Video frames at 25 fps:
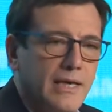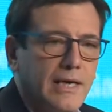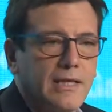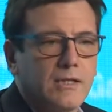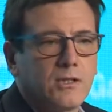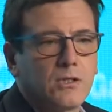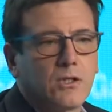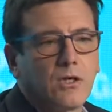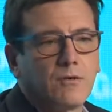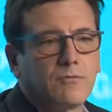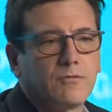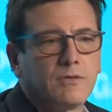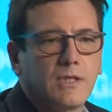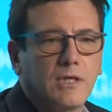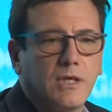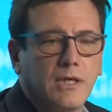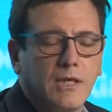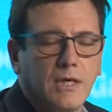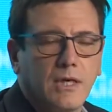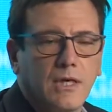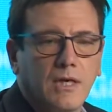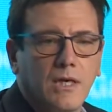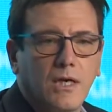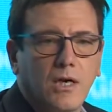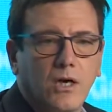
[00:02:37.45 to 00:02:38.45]
end of
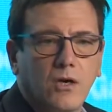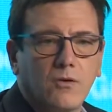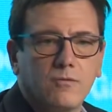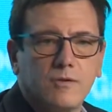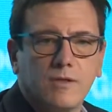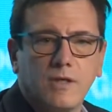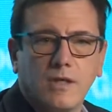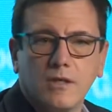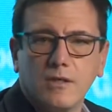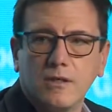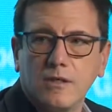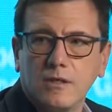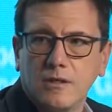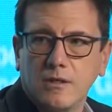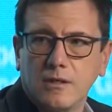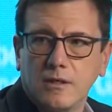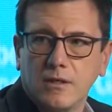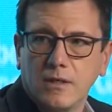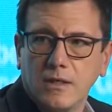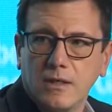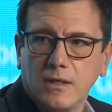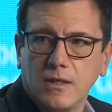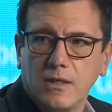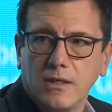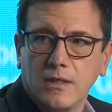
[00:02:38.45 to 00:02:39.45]
the year
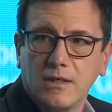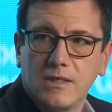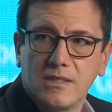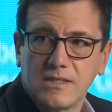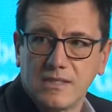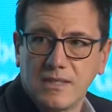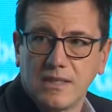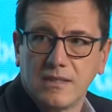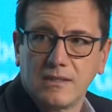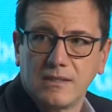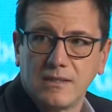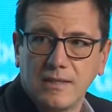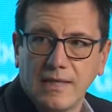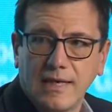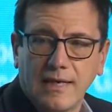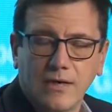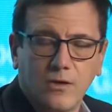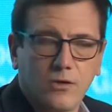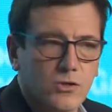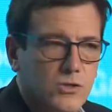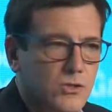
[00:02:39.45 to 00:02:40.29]
in Santiago.